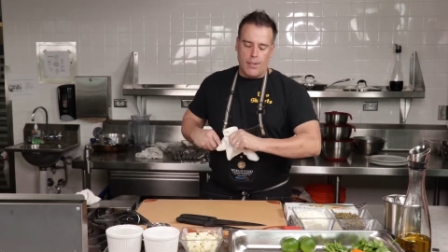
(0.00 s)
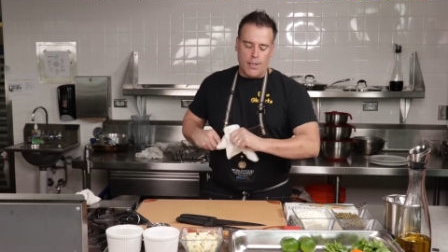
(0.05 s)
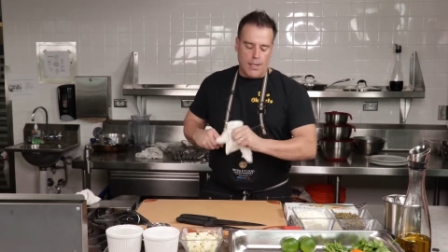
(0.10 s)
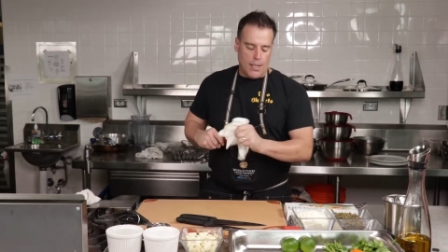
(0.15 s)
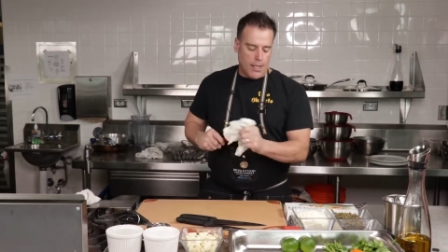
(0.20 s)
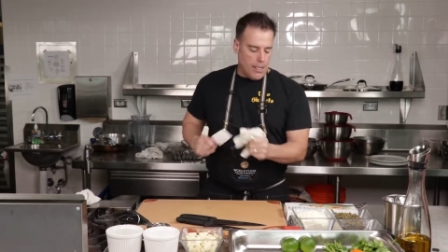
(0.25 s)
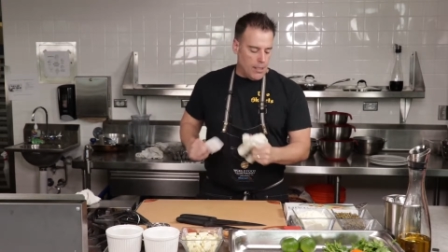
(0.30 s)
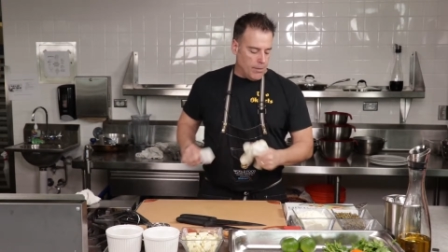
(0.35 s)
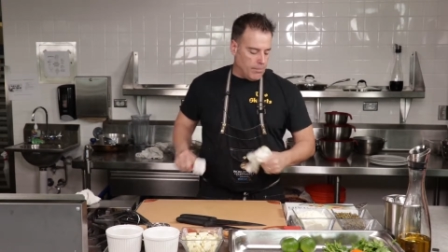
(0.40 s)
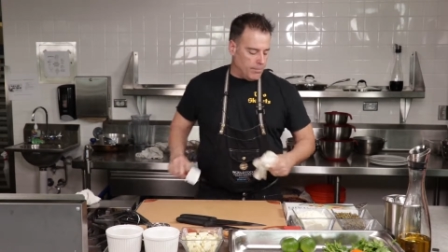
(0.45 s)

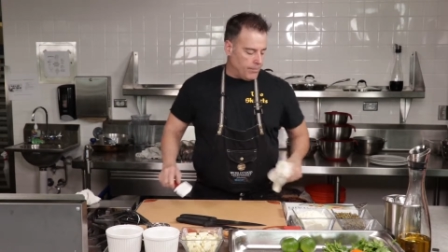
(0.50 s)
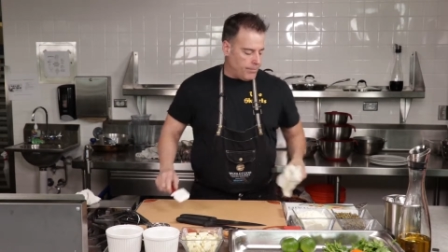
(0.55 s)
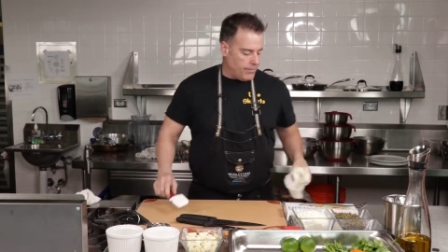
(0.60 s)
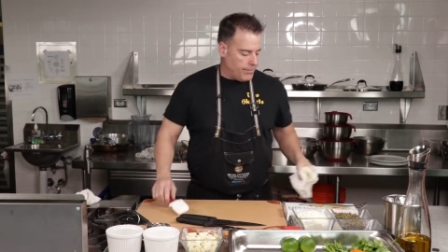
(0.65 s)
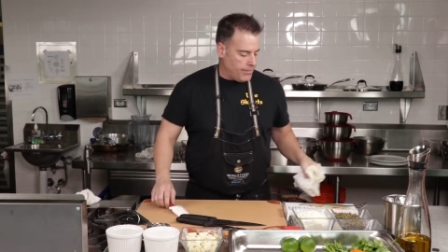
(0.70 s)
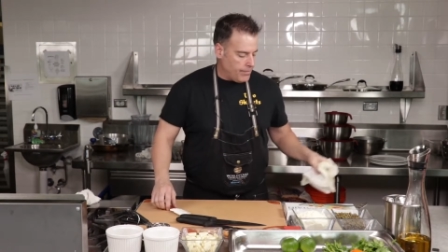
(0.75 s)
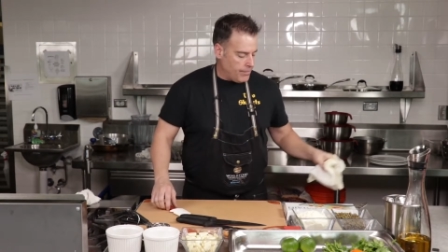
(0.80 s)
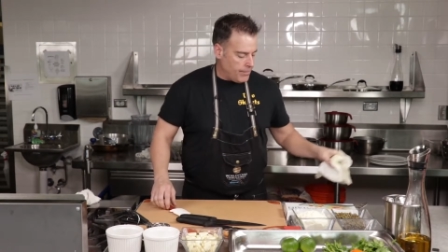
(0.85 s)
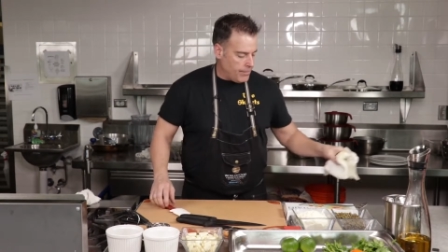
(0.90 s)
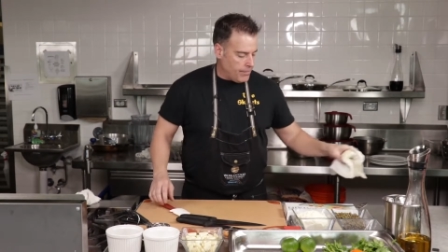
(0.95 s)

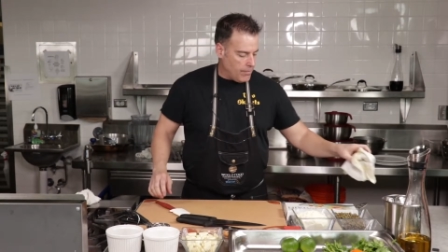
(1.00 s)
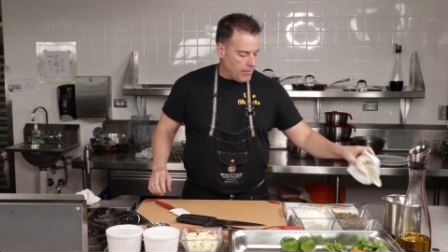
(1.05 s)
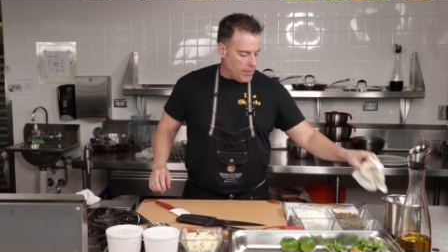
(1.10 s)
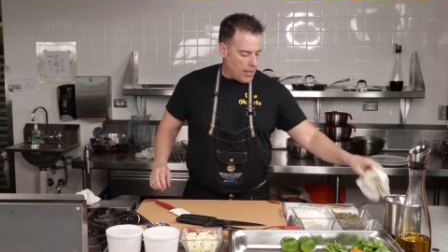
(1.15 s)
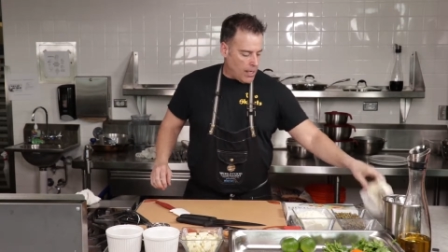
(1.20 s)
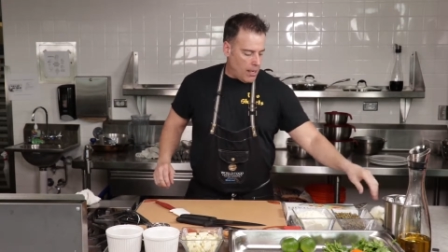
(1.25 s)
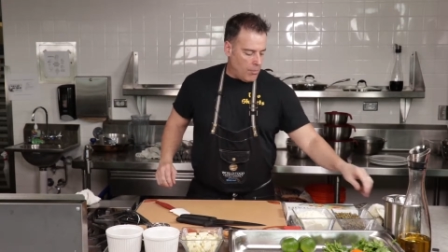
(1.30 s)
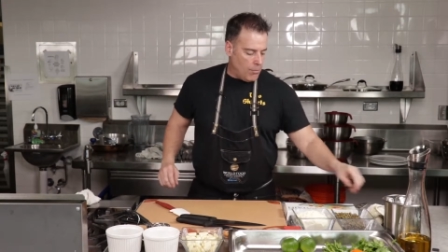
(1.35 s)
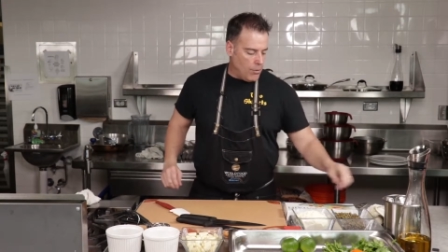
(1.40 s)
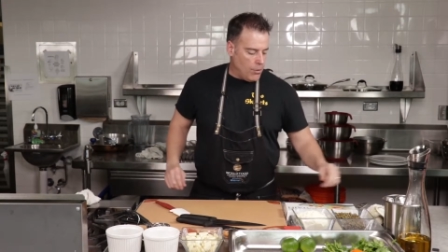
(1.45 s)

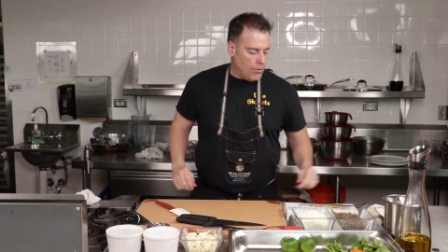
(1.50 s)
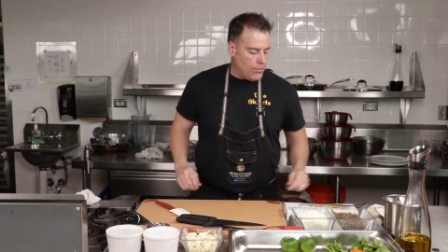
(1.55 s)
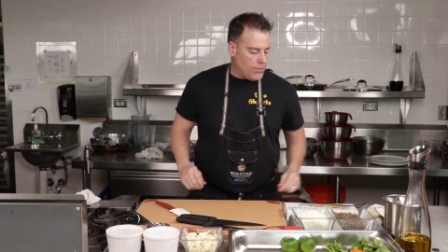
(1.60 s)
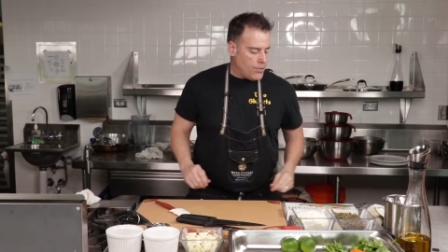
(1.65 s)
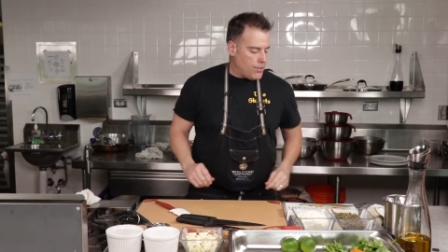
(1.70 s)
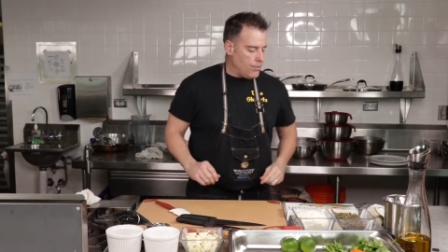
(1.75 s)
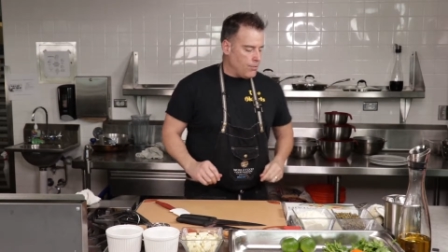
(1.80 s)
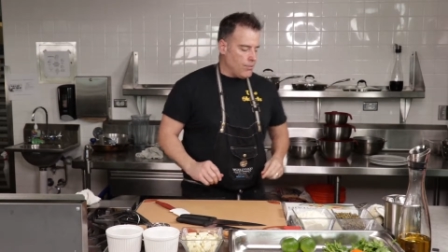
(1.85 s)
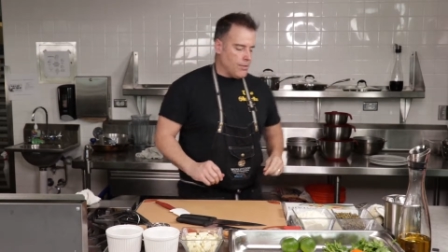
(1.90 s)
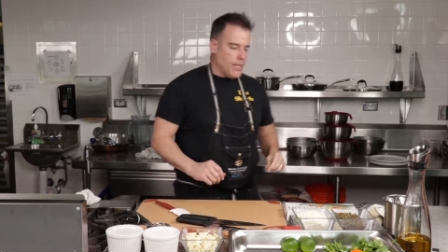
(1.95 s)
I moved
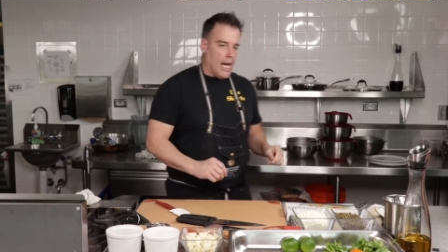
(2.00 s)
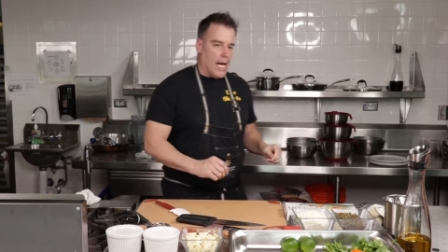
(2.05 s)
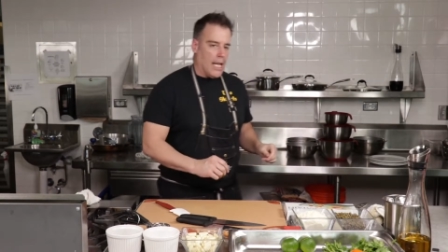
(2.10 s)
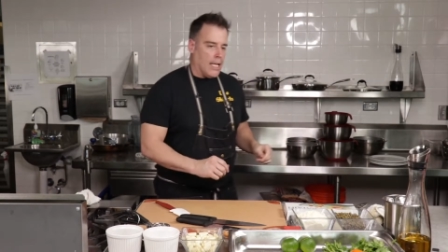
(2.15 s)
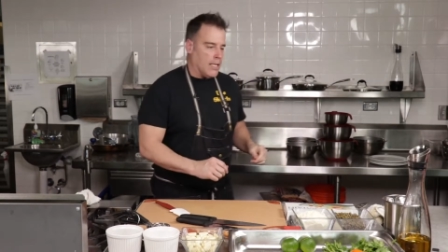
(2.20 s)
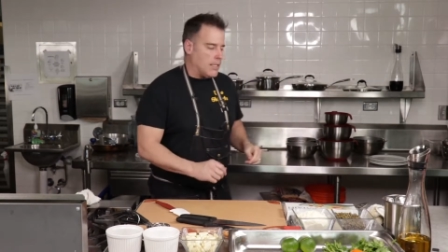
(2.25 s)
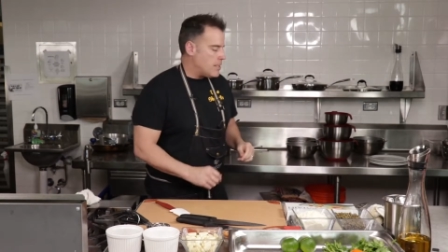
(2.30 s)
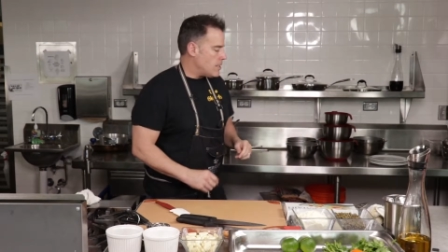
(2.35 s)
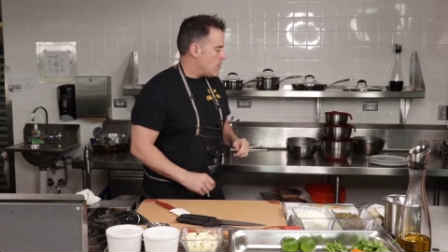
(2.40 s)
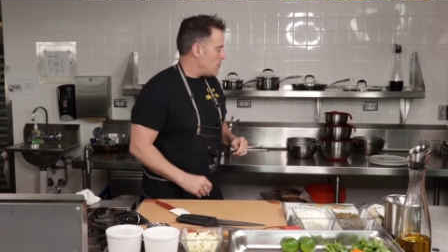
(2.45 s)
to
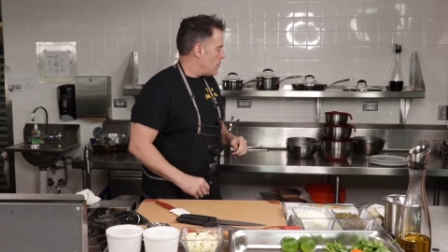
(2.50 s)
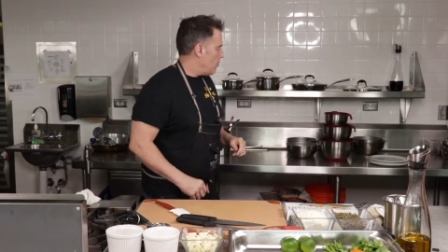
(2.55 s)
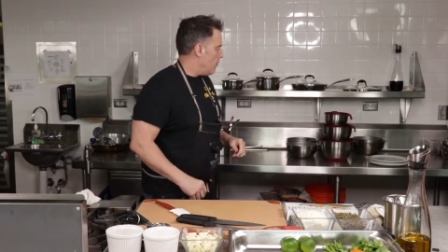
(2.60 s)
Dallas